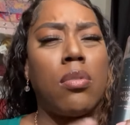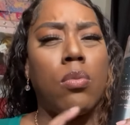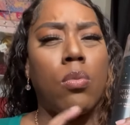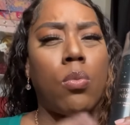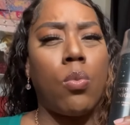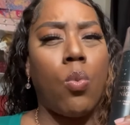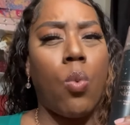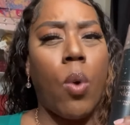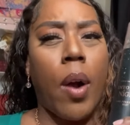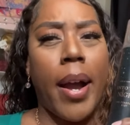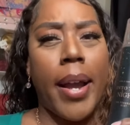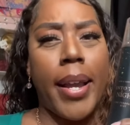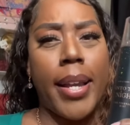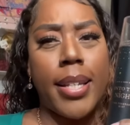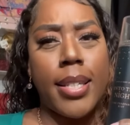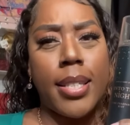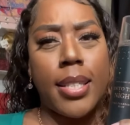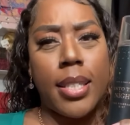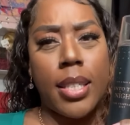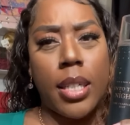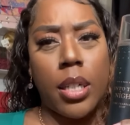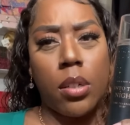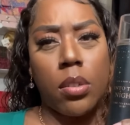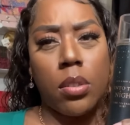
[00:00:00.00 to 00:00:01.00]

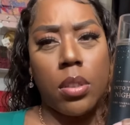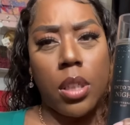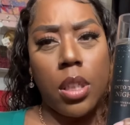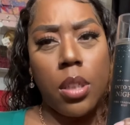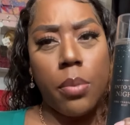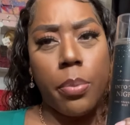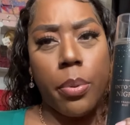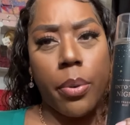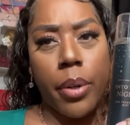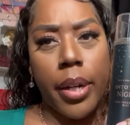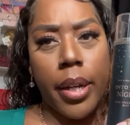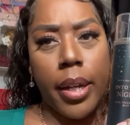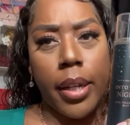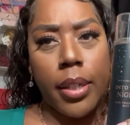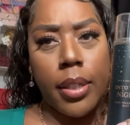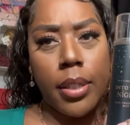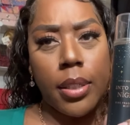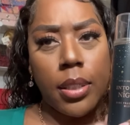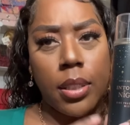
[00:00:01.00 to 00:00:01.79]
YSL Libre?